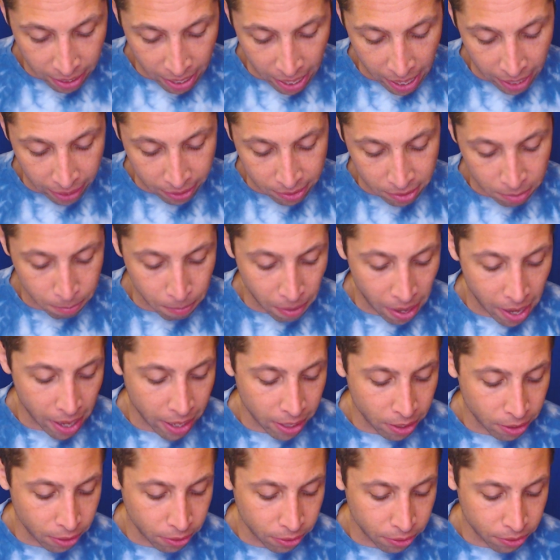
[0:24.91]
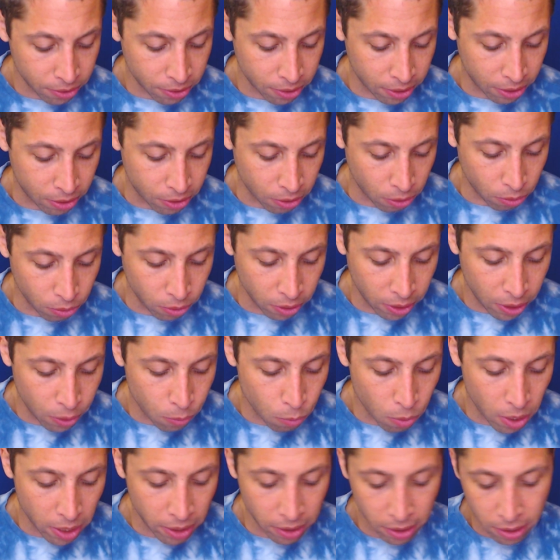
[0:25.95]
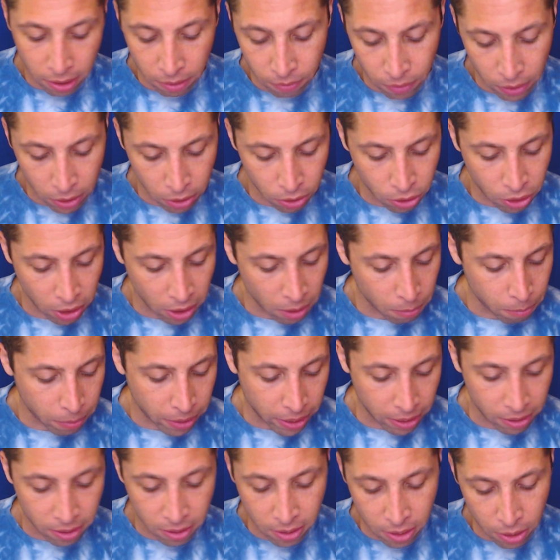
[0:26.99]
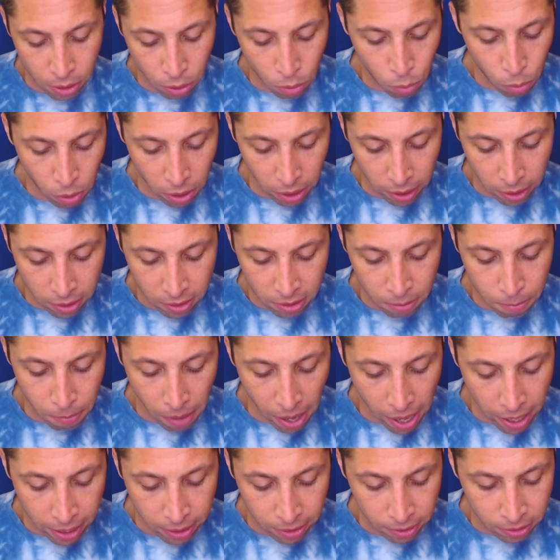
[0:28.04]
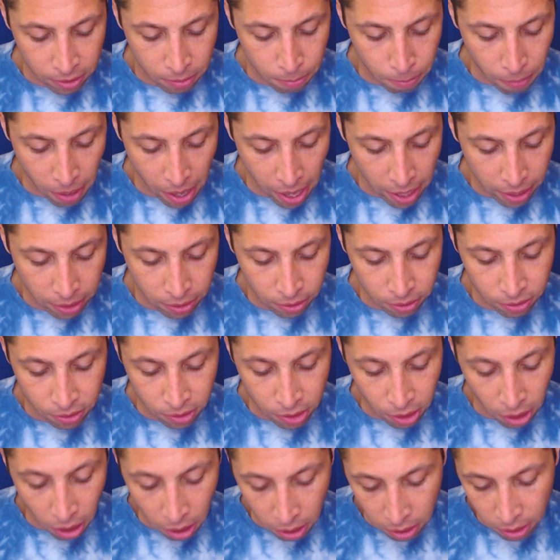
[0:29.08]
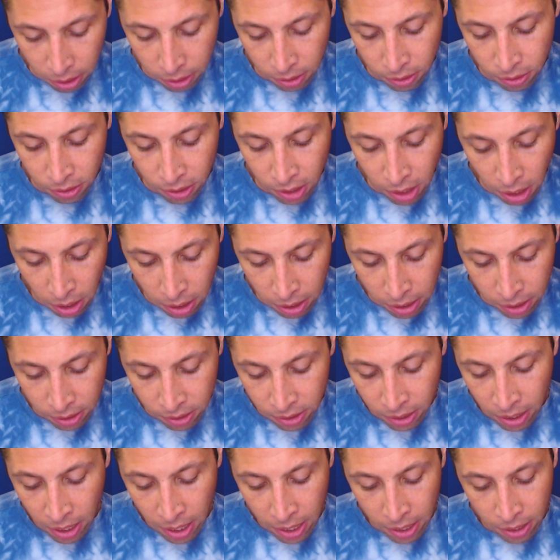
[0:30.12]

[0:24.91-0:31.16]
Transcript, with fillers: X miles. It's only one conversion, but it still works. Miles, miles, yards, yards.